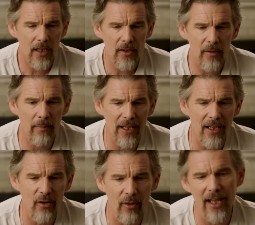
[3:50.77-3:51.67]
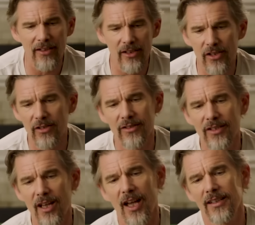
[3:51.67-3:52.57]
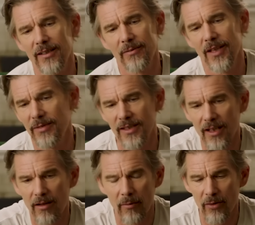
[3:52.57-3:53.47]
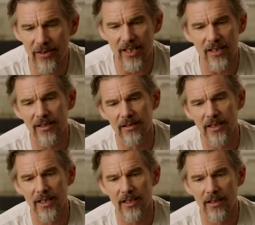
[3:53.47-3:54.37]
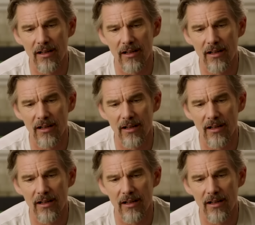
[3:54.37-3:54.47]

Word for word: The big grand issues I sometimes think are most easily